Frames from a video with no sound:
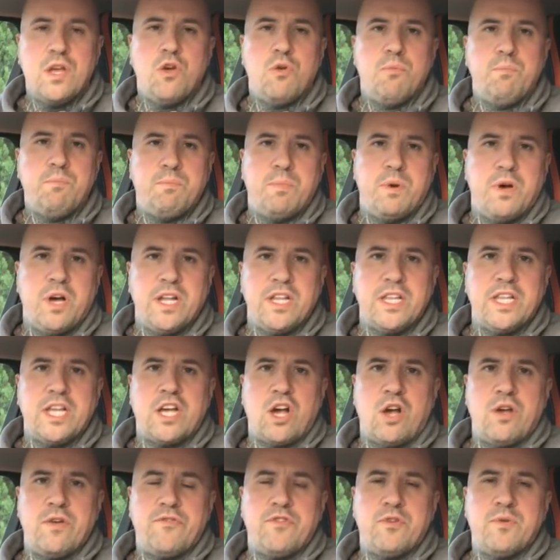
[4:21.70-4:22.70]
but they
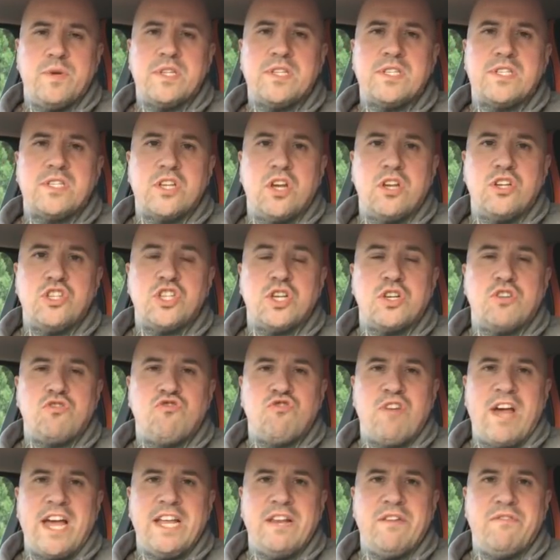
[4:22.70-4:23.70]
go through at such
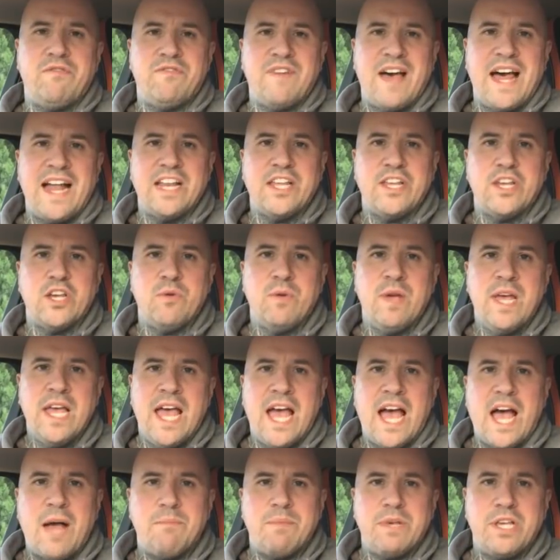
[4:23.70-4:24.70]
great value.
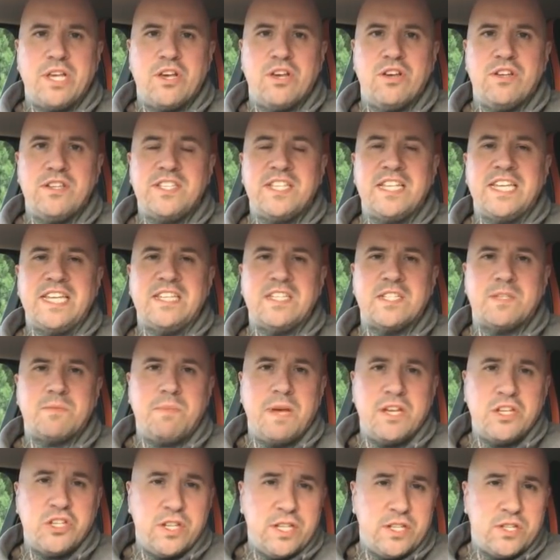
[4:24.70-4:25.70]
And because these
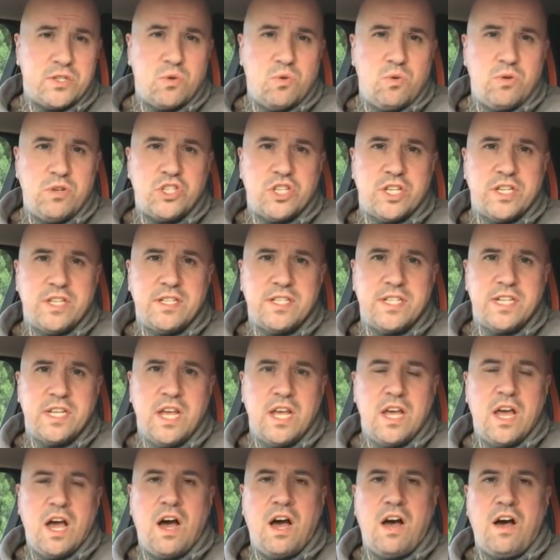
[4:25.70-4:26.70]
specialist auctions
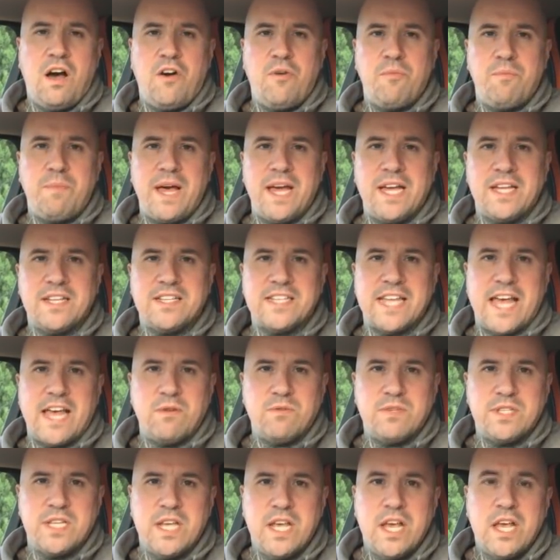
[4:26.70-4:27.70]
aren't packed
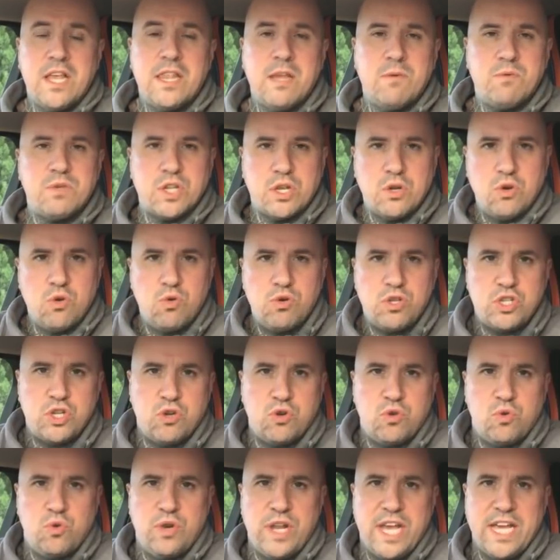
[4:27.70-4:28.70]
out, there was an auction
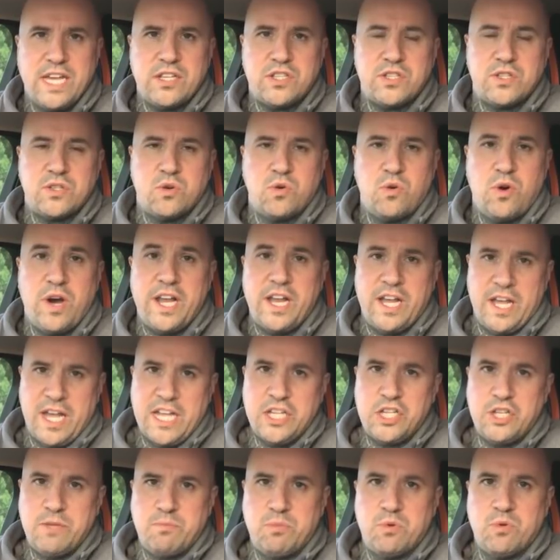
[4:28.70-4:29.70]
hall next door, and I
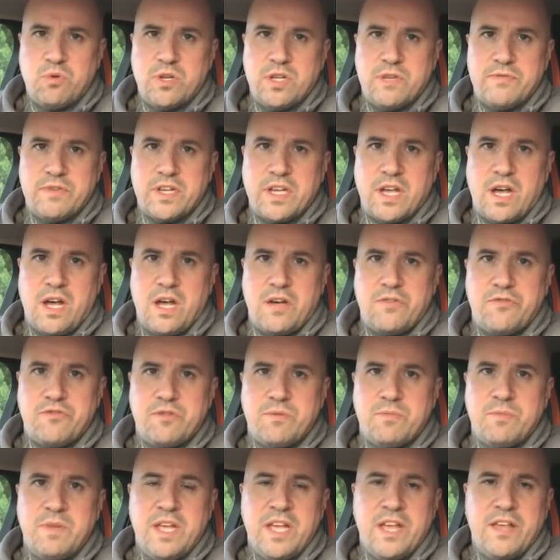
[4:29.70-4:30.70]
actually bought another car
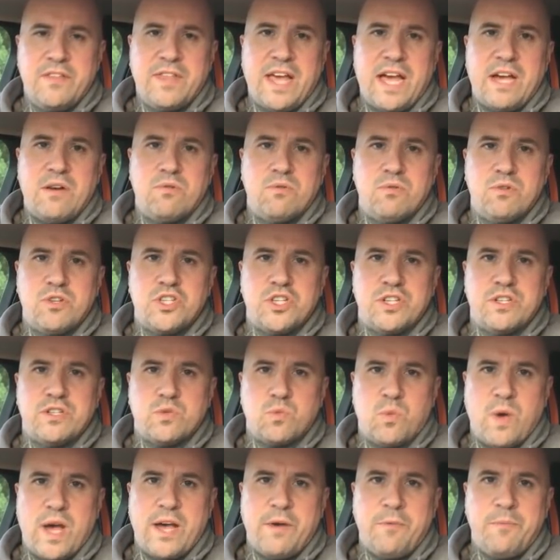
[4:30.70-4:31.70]
from that auction as
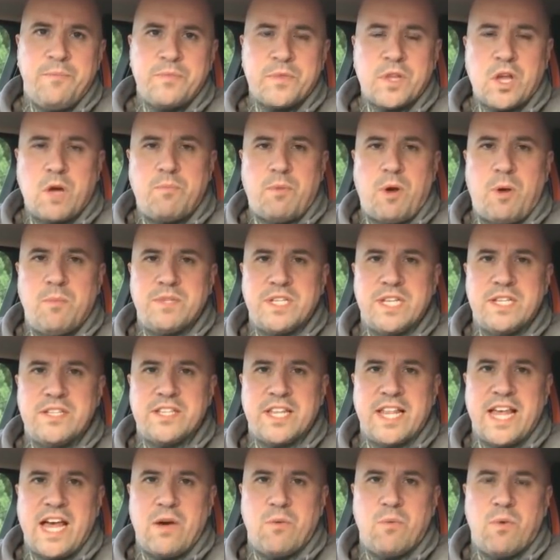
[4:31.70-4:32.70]
well. I popped into
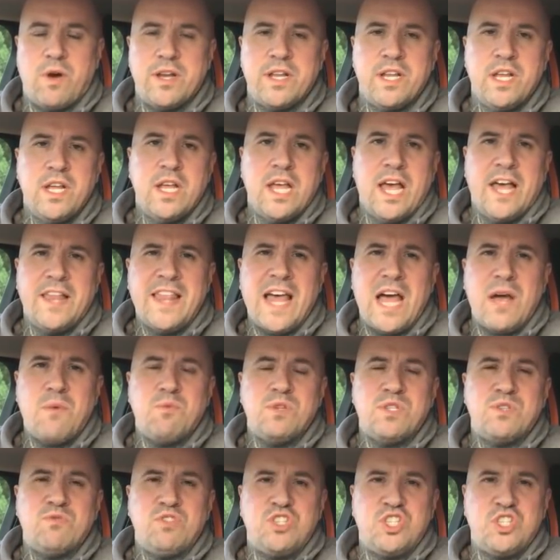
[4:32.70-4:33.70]
that one. That
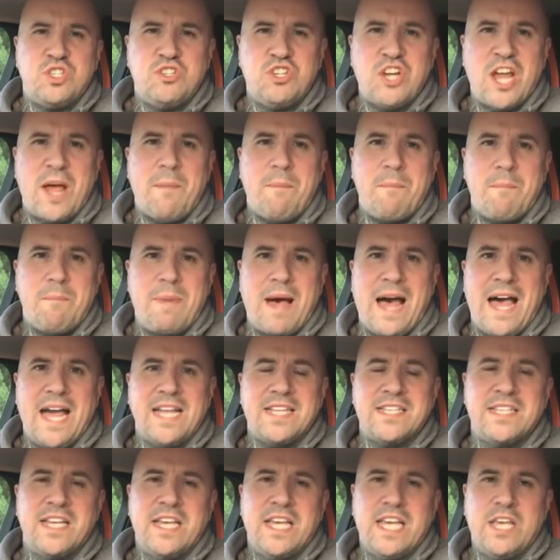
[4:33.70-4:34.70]
was
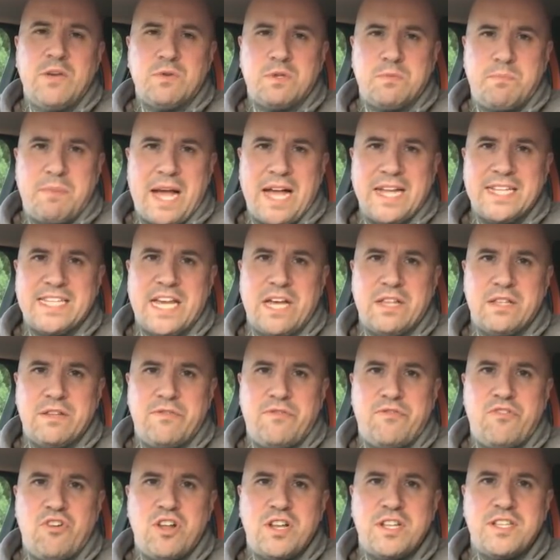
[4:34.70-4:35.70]
jam-packed. It was packed out the
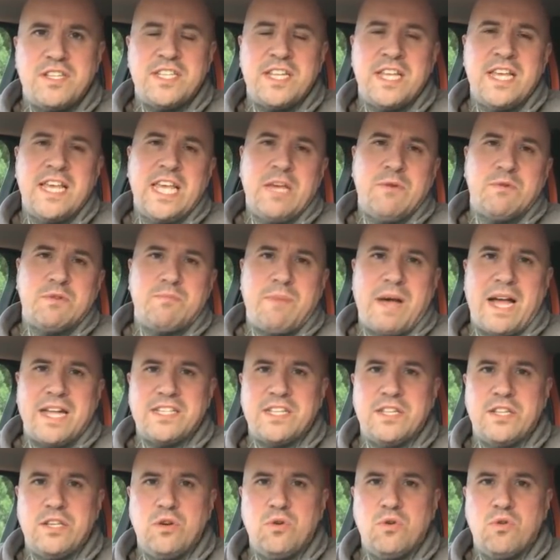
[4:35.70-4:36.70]
front, it was packed
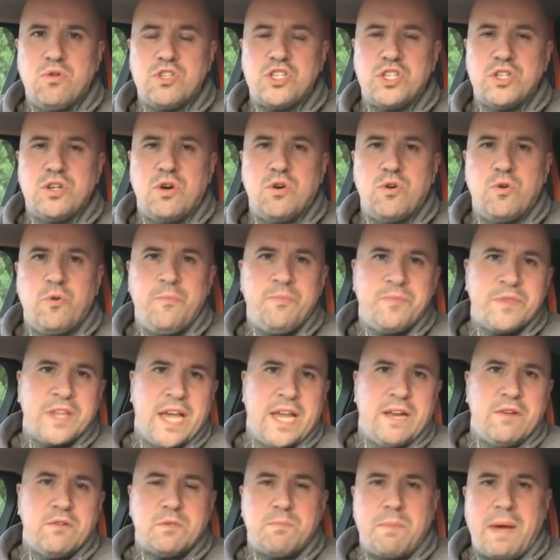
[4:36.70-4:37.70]
in the auction hall,
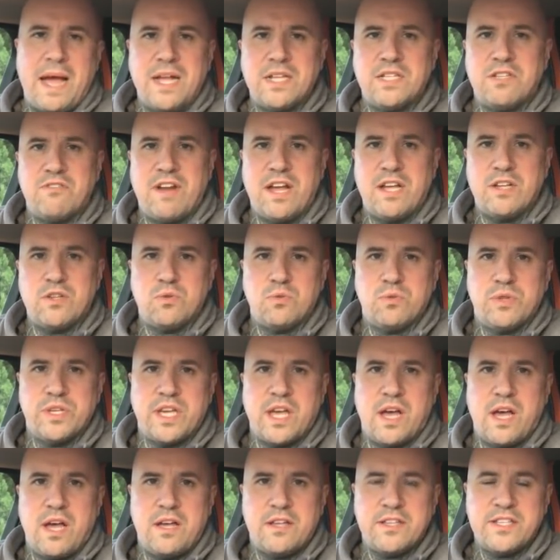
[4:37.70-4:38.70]
and it was packed around all the
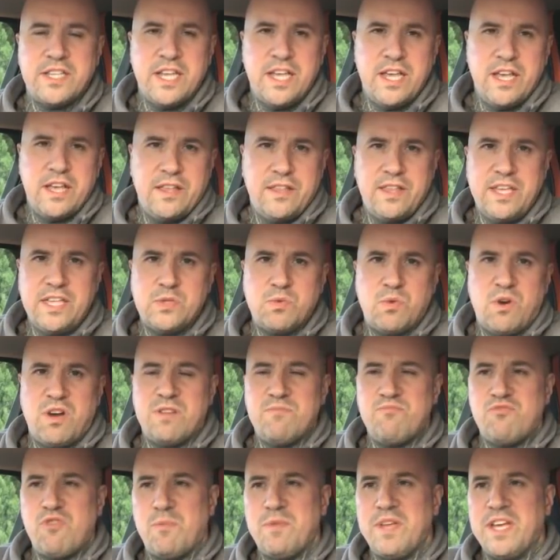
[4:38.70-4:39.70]
cars. This one
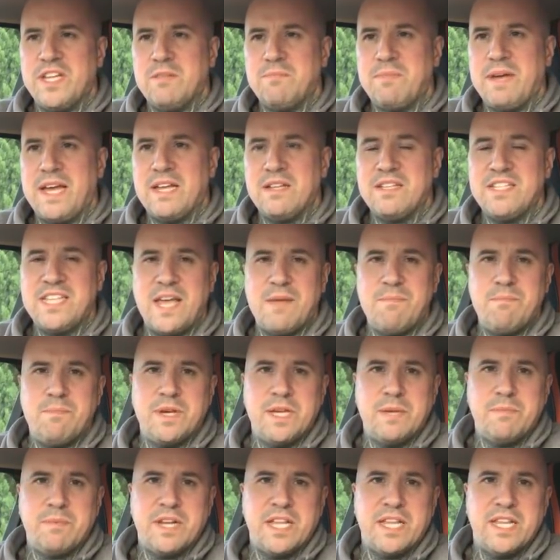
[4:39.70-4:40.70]
probably had about 10
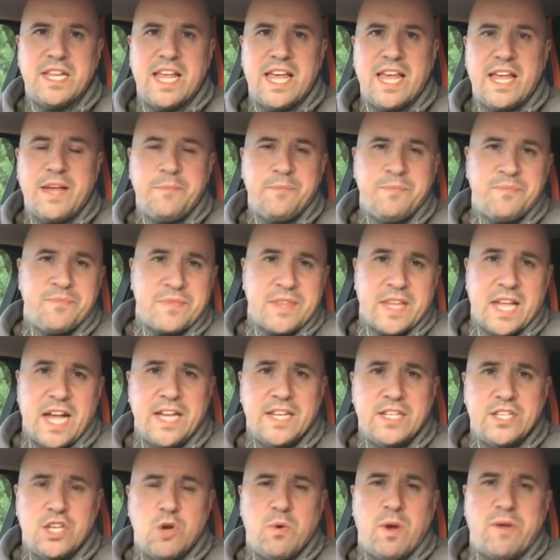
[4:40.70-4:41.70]
people in there,
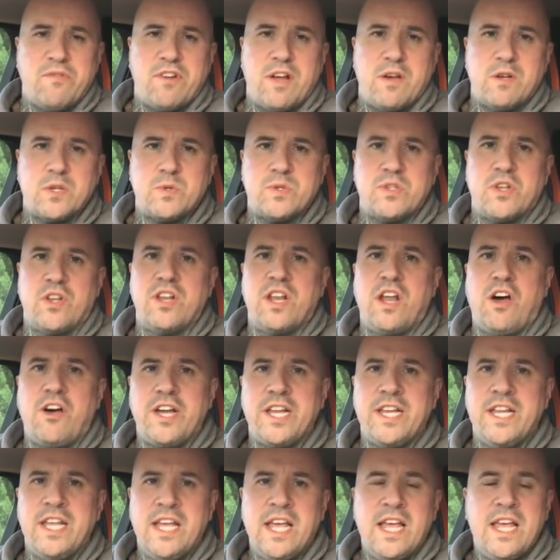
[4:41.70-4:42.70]
and whoever else was
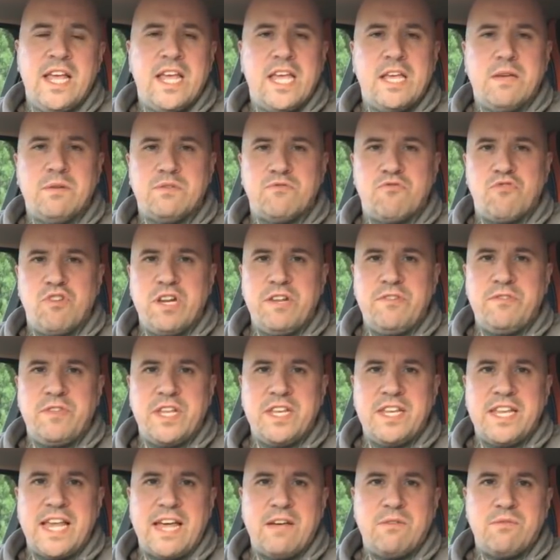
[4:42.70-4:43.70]
online. It was really
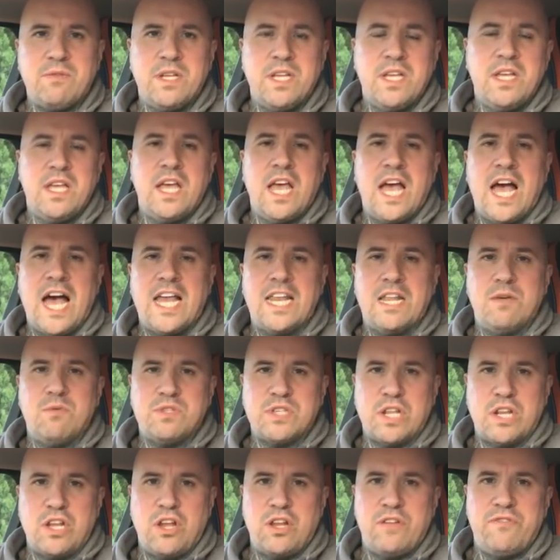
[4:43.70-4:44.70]
thinned out, and there was
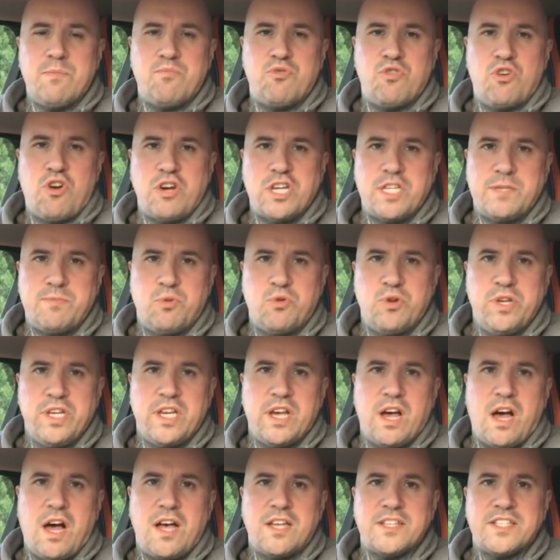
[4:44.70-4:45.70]
a lot of price point
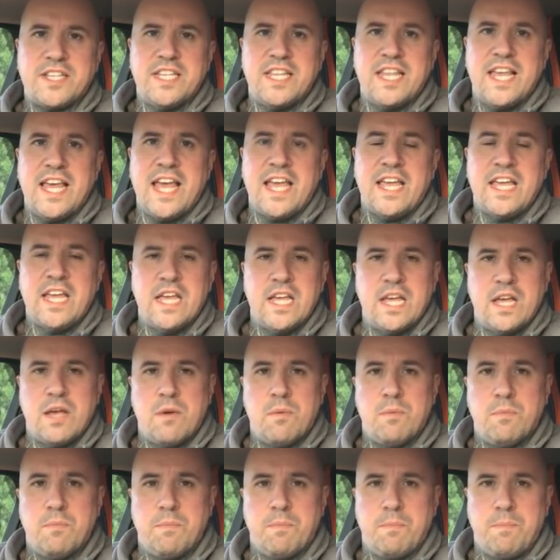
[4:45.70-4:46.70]
cars in there
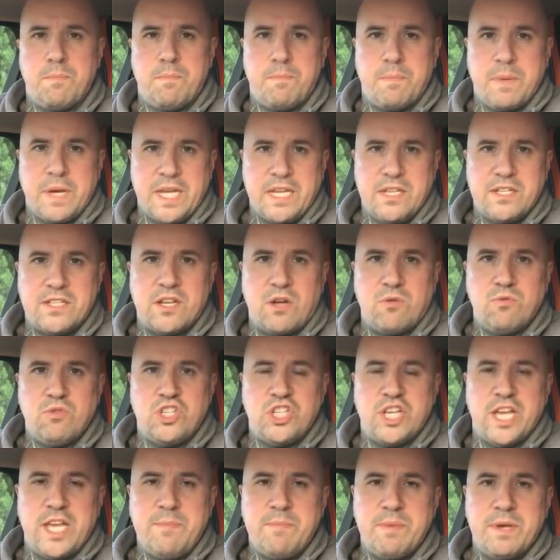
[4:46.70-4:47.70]
being sold
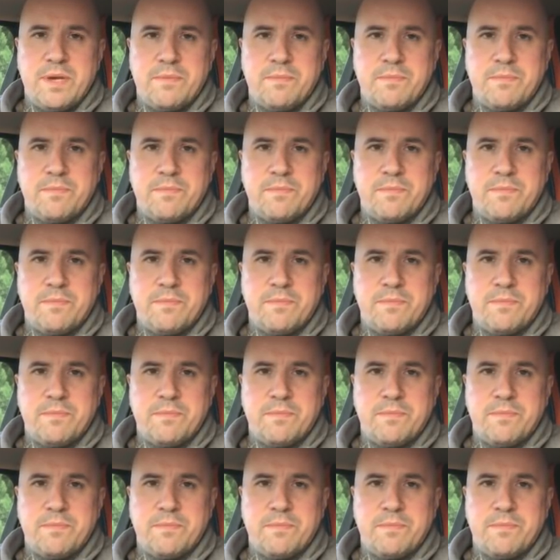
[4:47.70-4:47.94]
cheap,